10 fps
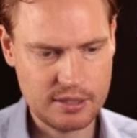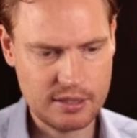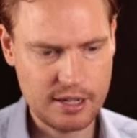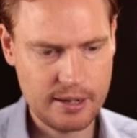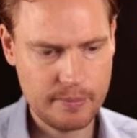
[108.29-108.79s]
in
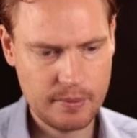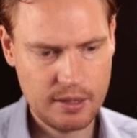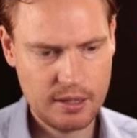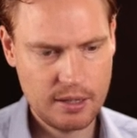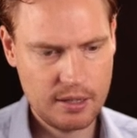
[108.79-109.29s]
time,
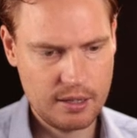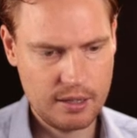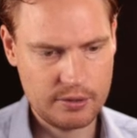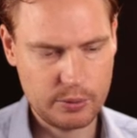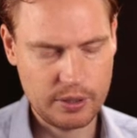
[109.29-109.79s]

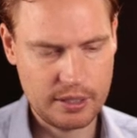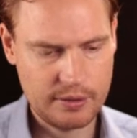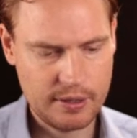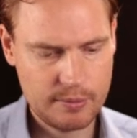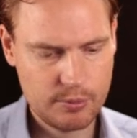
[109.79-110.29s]
28th
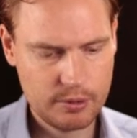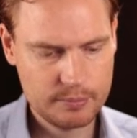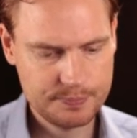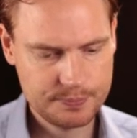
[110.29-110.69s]
of April,